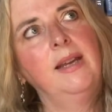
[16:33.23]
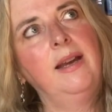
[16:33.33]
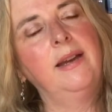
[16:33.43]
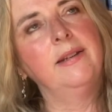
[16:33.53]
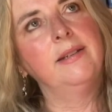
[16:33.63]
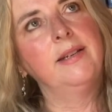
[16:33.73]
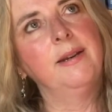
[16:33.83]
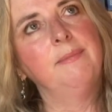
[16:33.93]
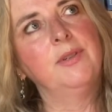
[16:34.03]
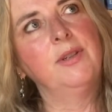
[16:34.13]
And
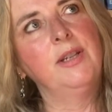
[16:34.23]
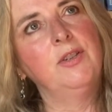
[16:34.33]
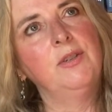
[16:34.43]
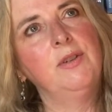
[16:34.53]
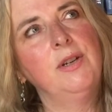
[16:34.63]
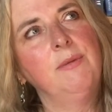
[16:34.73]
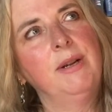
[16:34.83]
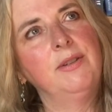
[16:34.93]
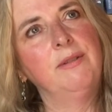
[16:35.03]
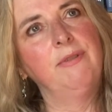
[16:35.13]
so these two
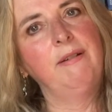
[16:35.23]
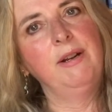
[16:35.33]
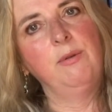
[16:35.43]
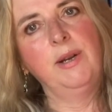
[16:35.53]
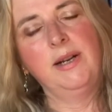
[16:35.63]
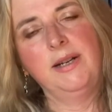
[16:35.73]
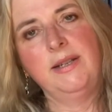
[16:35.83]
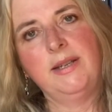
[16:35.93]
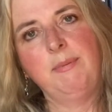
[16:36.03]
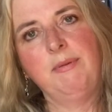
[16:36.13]
newlyweds are very quickly
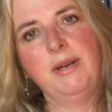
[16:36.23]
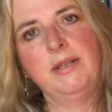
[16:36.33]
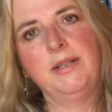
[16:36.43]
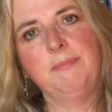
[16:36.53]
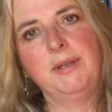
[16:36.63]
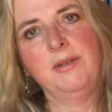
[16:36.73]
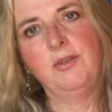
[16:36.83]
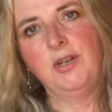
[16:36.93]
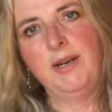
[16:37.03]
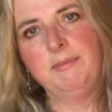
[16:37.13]
separated because
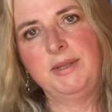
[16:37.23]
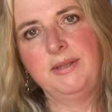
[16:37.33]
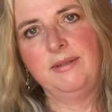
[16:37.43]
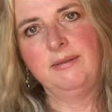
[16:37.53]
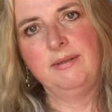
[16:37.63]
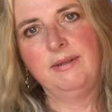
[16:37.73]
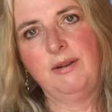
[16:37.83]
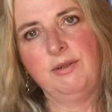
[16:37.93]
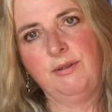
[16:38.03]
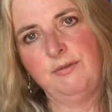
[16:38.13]
James
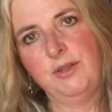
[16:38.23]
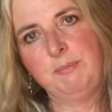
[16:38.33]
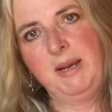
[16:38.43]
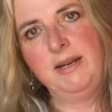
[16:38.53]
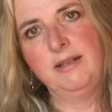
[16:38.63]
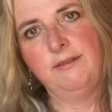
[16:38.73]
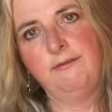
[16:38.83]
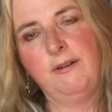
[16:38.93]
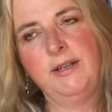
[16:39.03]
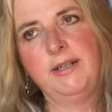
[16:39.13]
goes off to Spain to
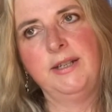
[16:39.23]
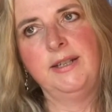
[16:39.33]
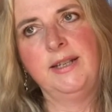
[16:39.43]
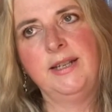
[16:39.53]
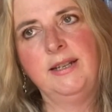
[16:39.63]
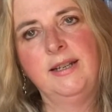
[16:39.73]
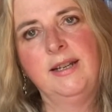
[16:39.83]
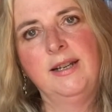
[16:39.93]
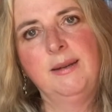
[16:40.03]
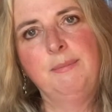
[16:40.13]
fight in the
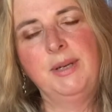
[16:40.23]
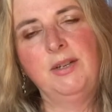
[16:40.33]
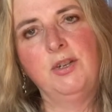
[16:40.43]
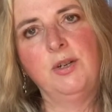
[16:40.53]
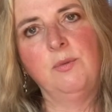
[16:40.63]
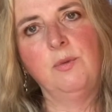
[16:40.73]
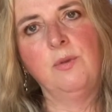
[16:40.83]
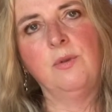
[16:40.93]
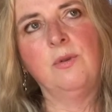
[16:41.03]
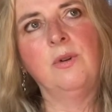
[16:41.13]
Peninsular
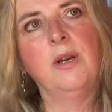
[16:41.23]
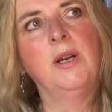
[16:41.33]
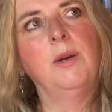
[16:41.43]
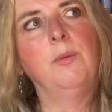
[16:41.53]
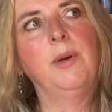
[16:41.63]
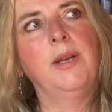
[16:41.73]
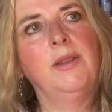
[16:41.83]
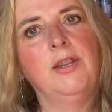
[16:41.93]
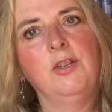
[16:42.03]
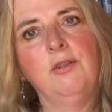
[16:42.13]
War
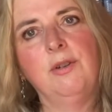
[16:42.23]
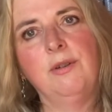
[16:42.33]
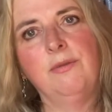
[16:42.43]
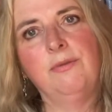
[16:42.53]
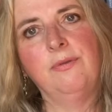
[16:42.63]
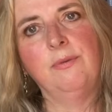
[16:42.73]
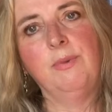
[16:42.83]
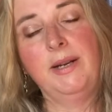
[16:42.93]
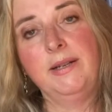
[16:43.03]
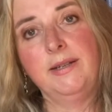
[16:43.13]
with the Duke of
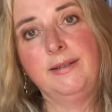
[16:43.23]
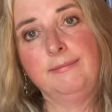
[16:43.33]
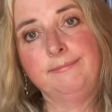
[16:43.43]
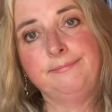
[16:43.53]
Wellington.